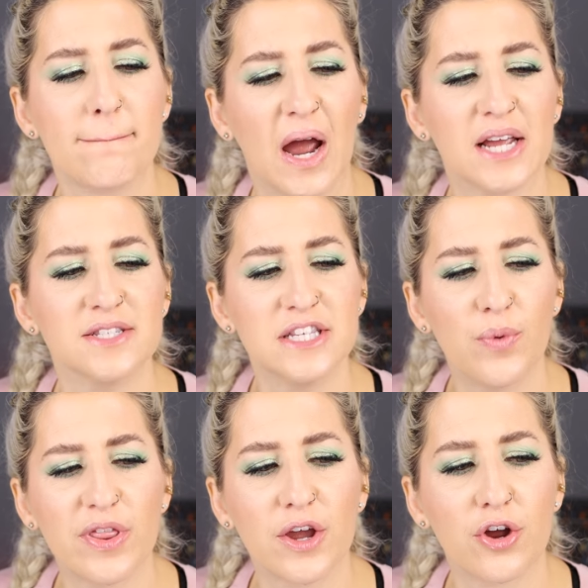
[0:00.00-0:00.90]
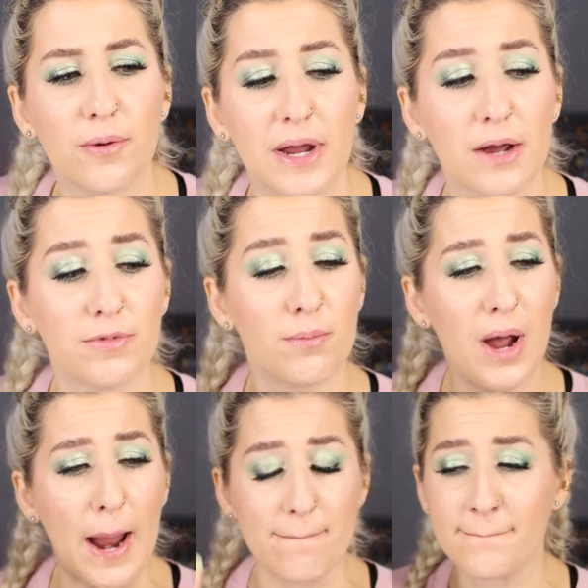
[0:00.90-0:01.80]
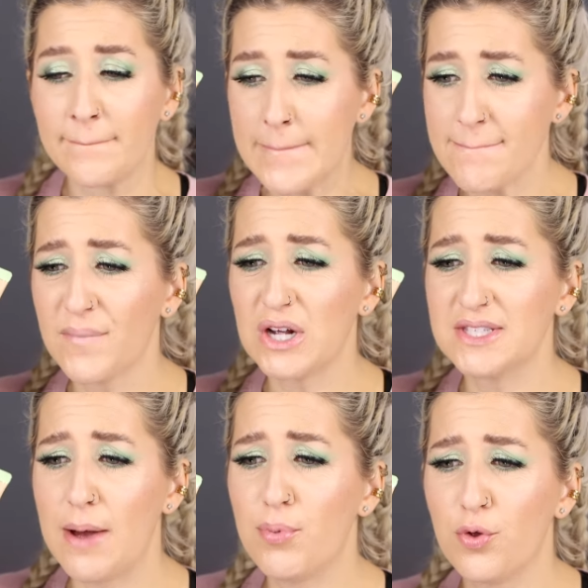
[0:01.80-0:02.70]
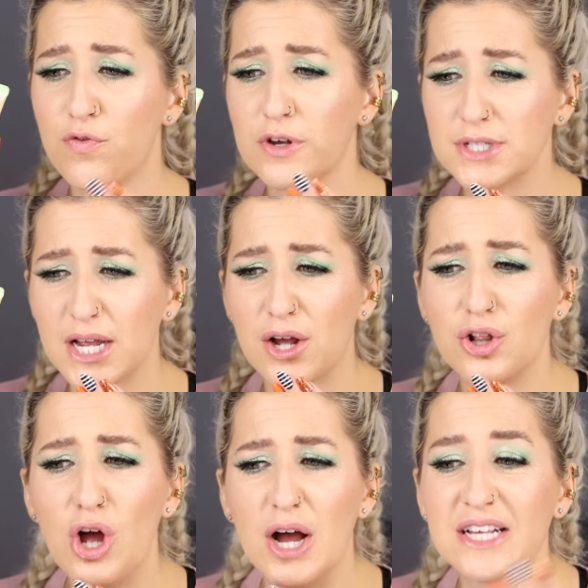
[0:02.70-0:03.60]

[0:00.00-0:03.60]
I can see why they couldn't make up their mind, because that both feels like a gloss.